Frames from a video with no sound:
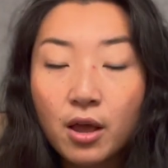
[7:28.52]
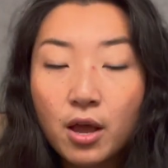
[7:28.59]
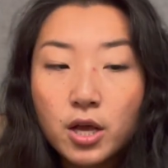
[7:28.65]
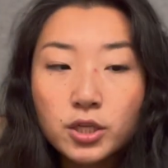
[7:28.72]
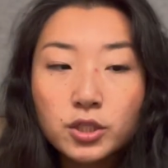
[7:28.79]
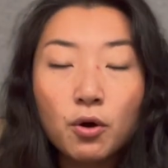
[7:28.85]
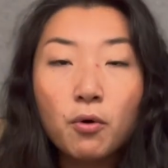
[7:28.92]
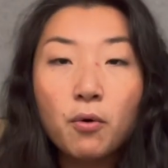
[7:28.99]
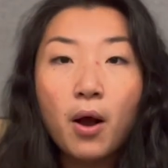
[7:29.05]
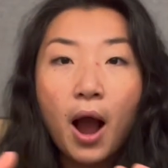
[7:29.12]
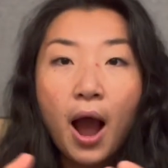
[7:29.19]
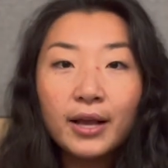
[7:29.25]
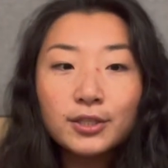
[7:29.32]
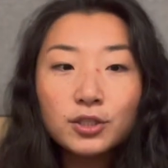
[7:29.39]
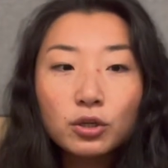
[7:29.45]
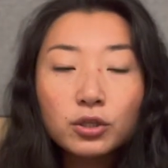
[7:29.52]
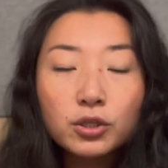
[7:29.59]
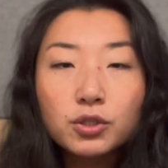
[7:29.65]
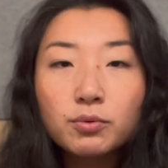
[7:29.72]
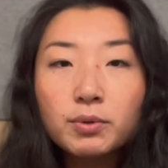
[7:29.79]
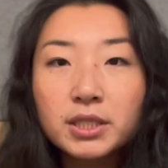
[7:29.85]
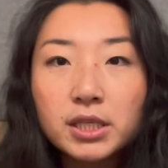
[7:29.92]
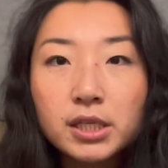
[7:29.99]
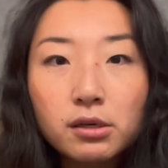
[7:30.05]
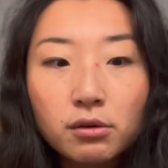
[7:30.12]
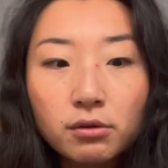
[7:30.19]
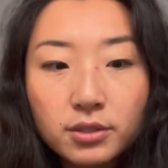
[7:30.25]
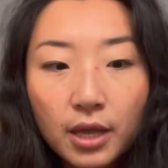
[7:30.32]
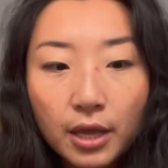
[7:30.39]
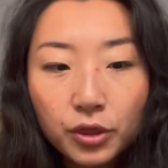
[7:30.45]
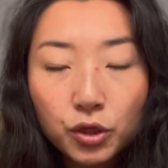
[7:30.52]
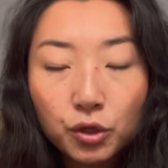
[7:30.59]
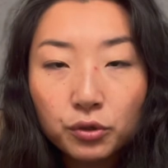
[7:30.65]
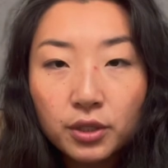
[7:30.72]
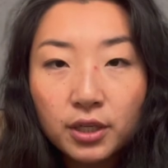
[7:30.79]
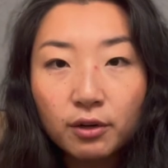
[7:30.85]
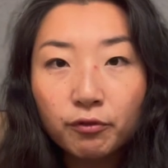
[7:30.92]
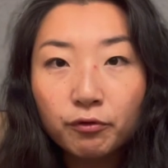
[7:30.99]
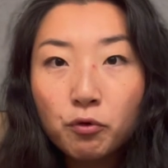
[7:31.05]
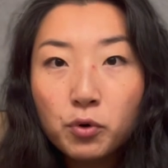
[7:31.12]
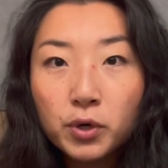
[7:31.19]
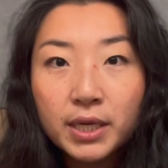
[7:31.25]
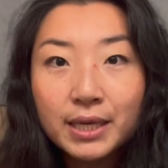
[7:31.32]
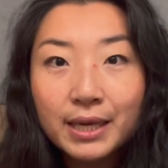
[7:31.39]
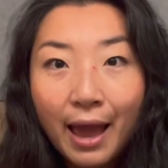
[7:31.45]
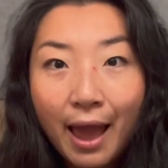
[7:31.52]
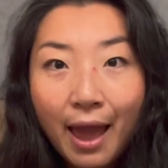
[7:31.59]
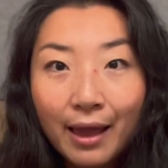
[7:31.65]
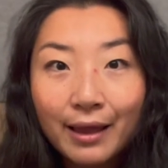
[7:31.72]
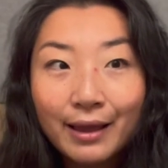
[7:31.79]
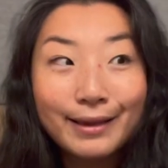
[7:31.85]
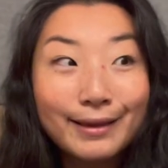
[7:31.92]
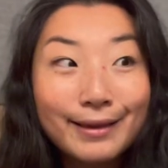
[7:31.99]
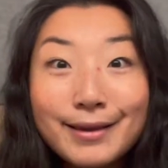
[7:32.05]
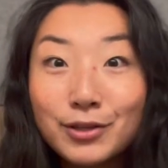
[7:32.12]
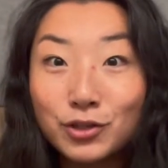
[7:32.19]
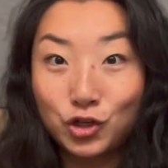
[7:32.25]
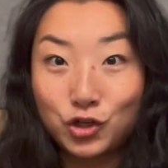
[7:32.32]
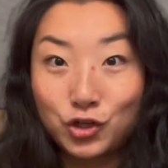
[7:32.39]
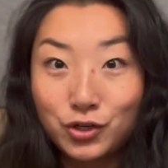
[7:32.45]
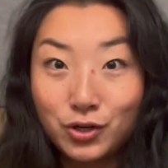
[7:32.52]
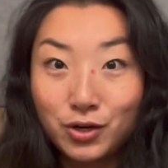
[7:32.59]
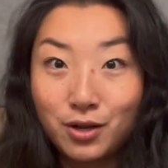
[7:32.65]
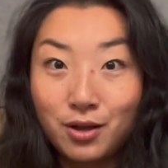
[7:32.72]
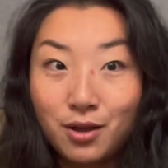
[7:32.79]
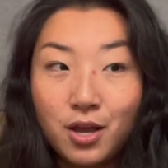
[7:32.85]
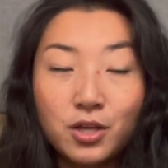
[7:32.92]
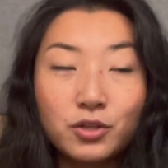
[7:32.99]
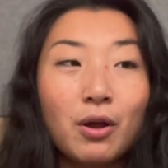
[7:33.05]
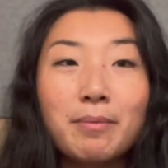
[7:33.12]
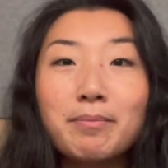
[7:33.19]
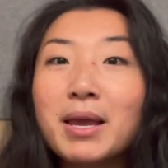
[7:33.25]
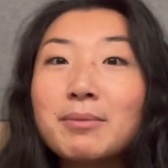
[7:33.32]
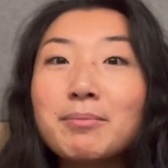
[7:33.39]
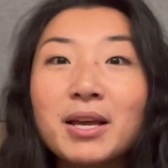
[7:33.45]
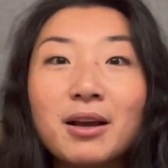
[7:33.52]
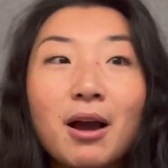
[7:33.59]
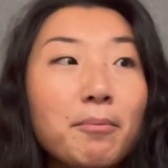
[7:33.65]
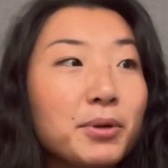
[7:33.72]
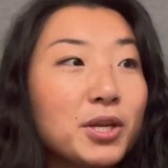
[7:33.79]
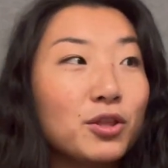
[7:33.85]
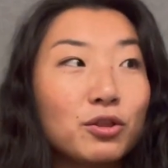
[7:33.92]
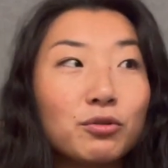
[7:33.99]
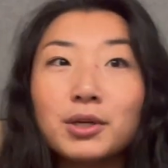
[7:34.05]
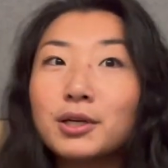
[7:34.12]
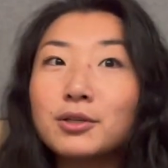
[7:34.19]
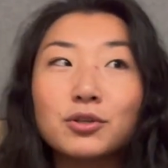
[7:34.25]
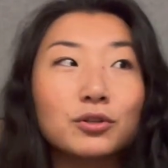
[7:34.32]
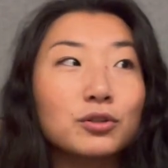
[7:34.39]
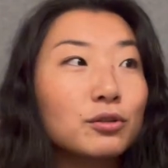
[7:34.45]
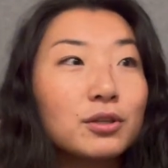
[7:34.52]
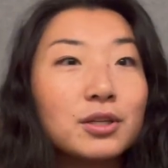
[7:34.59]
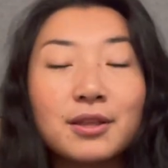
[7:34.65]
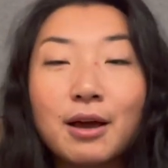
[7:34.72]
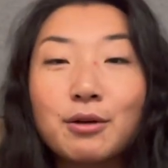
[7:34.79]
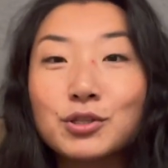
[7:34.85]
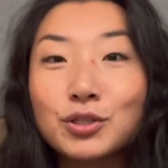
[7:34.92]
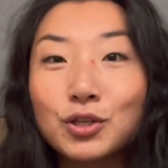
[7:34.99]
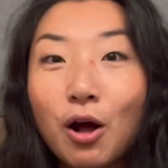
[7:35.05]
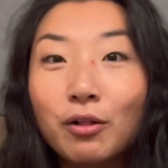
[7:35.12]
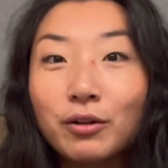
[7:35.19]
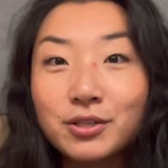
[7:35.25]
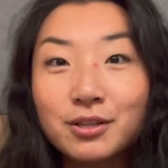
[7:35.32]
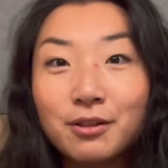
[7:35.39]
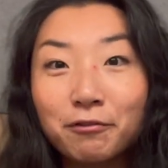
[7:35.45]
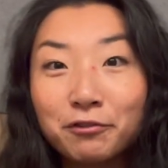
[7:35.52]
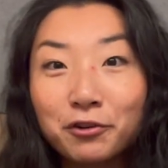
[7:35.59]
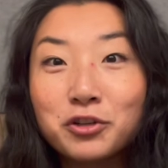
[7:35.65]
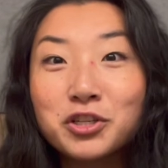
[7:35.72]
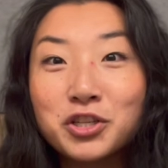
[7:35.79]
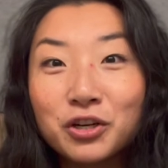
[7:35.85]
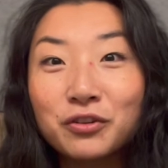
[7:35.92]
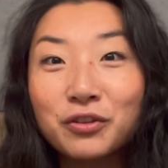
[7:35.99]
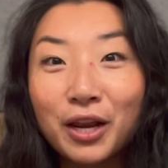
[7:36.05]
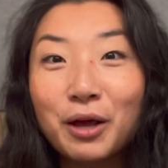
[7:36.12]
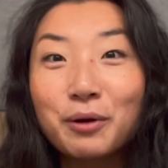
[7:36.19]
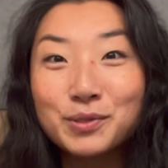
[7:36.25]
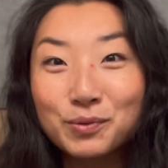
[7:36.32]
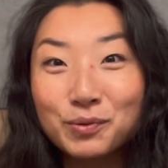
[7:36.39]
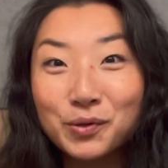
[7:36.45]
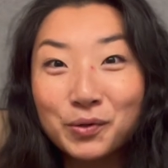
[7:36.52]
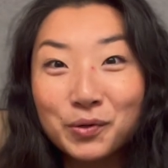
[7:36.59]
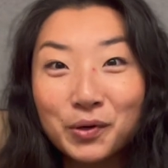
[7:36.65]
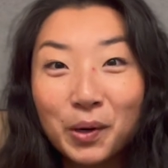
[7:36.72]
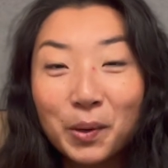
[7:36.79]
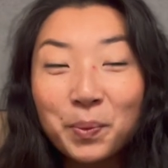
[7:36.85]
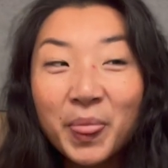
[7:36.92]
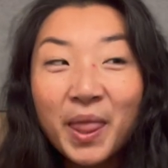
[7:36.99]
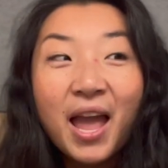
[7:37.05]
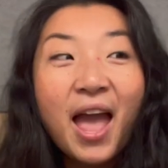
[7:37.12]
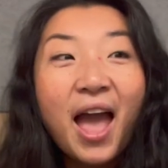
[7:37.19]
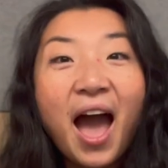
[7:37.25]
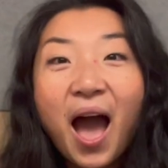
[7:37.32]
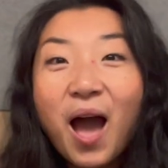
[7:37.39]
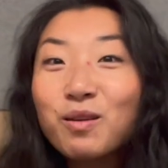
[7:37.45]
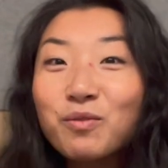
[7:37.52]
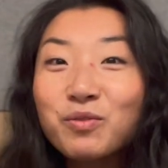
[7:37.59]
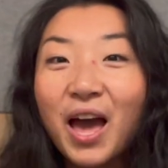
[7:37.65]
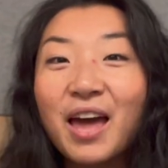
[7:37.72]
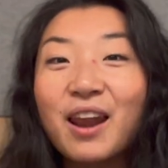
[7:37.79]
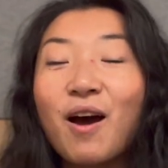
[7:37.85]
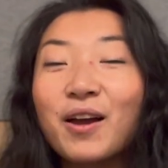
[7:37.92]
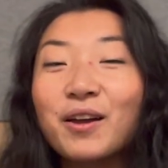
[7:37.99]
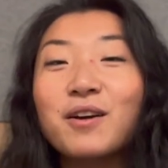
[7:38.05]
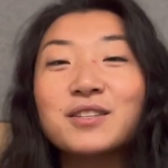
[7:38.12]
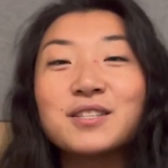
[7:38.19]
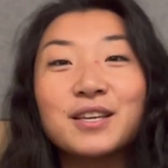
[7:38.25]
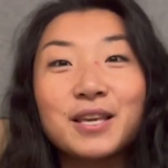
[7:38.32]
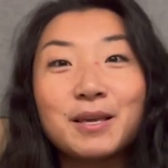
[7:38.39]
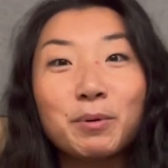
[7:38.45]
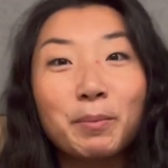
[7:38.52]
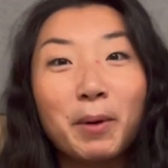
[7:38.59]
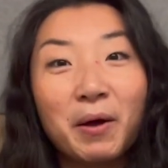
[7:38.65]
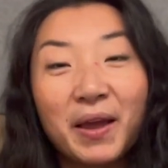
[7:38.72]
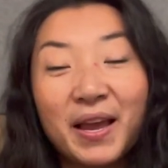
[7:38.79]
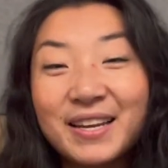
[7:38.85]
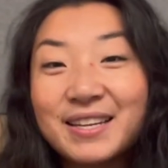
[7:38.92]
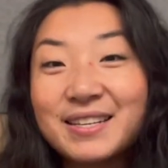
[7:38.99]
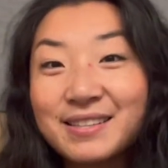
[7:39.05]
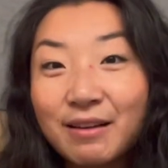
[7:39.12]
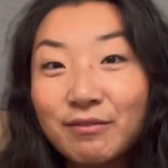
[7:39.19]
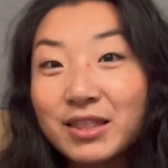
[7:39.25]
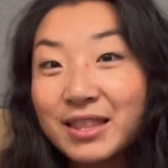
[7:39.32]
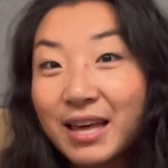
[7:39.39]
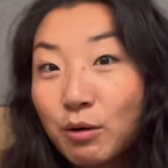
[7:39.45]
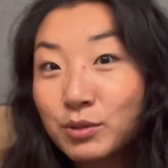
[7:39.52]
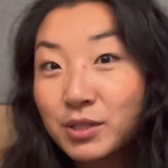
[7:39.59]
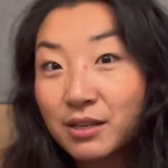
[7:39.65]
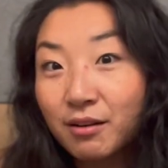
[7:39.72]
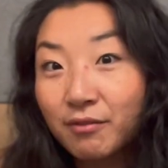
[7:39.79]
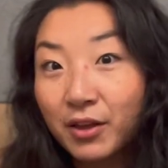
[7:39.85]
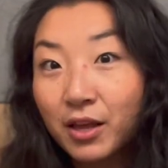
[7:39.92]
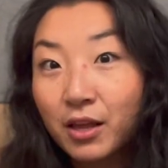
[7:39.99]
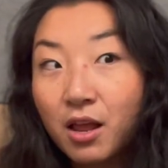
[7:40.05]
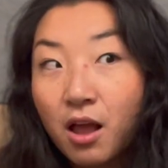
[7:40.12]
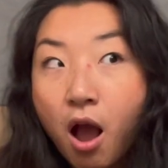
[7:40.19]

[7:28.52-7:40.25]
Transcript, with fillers: So I started doing deals at 30 to 40K each so I made my company $330,000 in the first year that I was a recruiter. Out of that, I got to keep about 87,000 of it.